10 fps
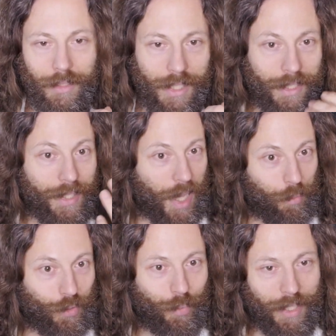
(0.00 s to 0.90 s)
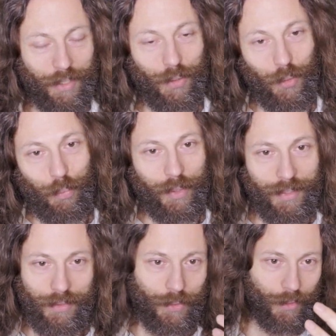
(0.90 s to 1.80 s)
kidnapped by
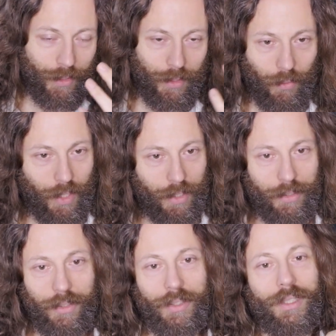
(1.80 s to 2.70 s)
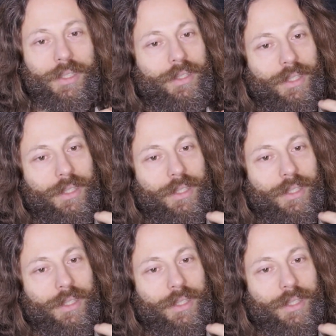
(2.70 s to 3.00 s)
Cupid. You are no longer